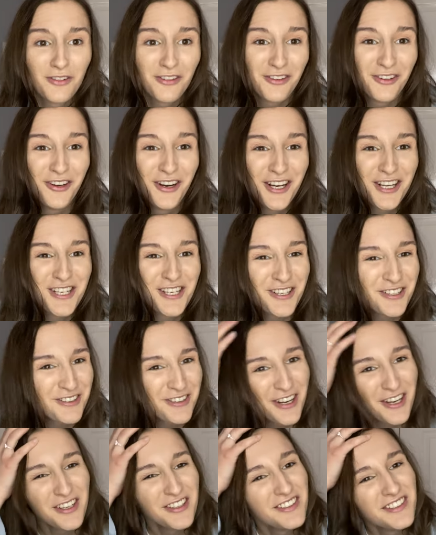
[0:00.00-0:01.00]
rush
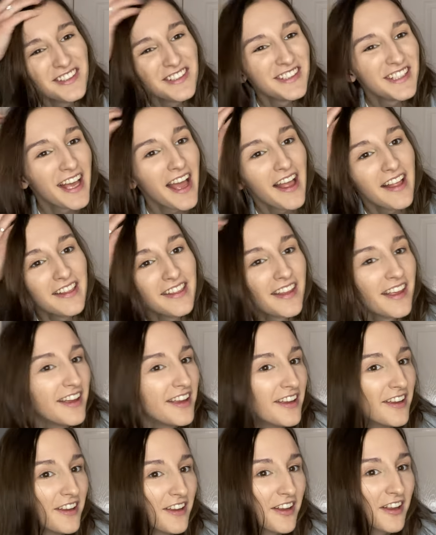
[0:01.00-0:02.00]
around and
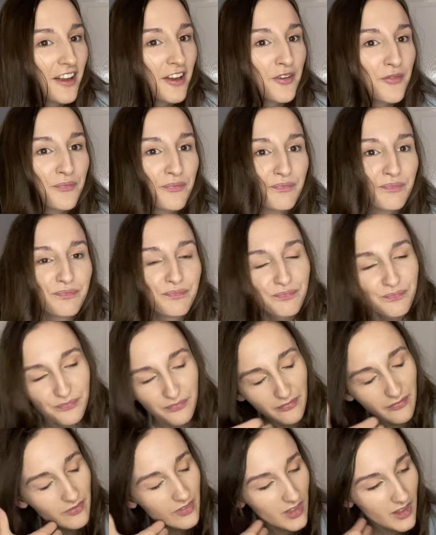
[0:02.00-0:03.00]
like
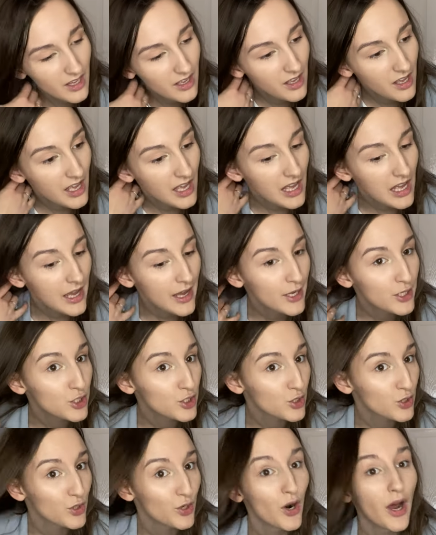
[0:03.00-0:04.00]

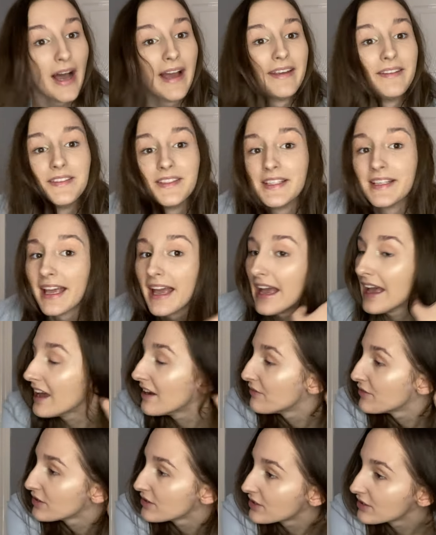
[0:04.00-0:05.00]
try to get
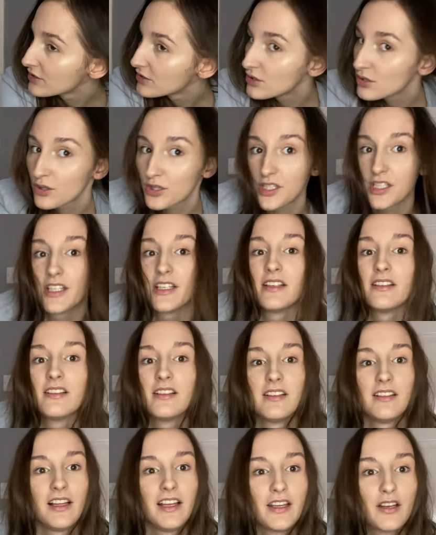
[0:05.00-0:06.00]
everything sorted
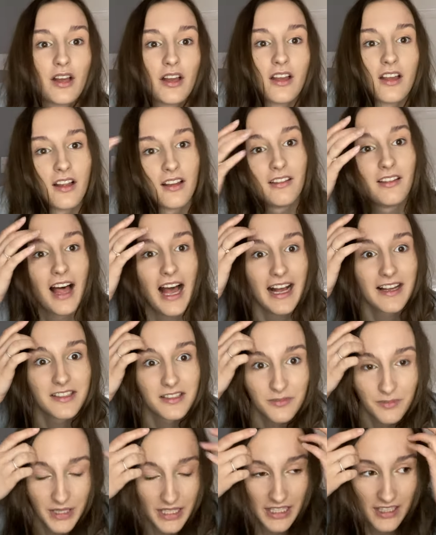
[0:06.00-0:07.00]
like
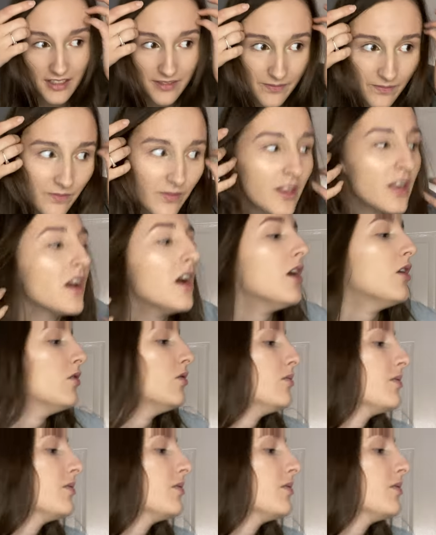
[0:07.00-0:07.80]
last minute. Oh,